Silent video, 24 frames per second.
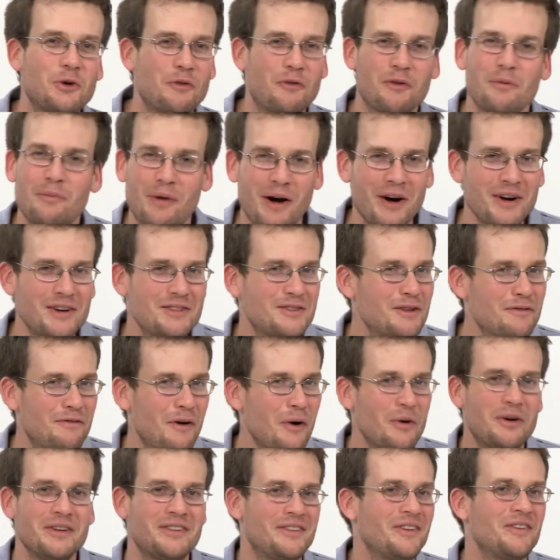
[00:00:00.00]
So for Marx, the
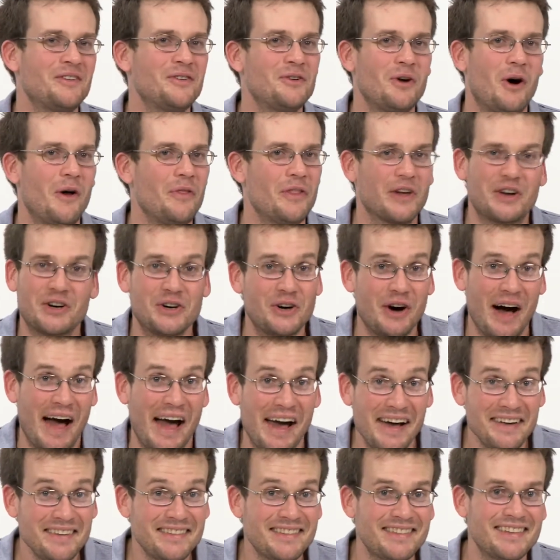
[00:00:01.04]
focus isn't on the
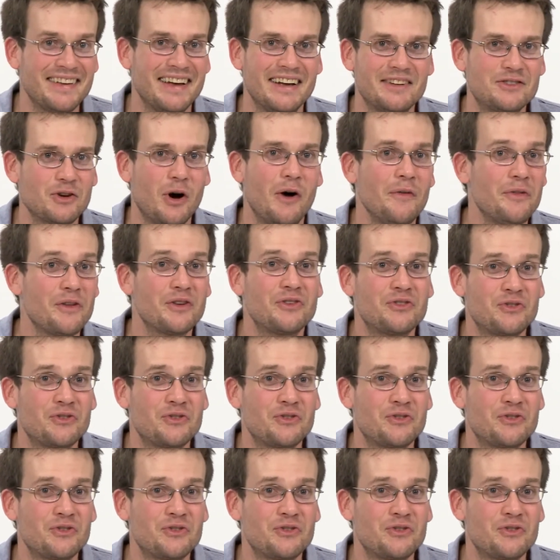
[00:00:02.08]
class, it's on the